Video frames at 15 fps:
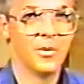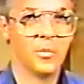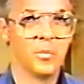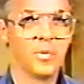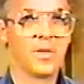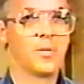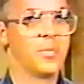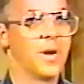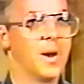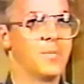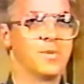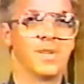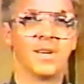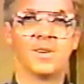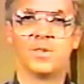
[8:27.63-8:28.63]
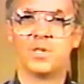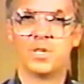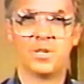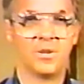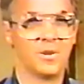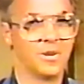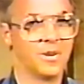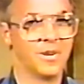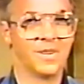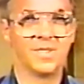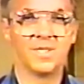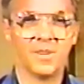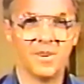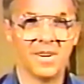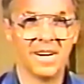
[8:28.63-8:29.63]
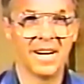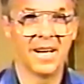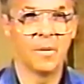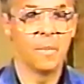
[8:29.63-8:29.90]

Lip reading: Brother Branham said, sure, certainly.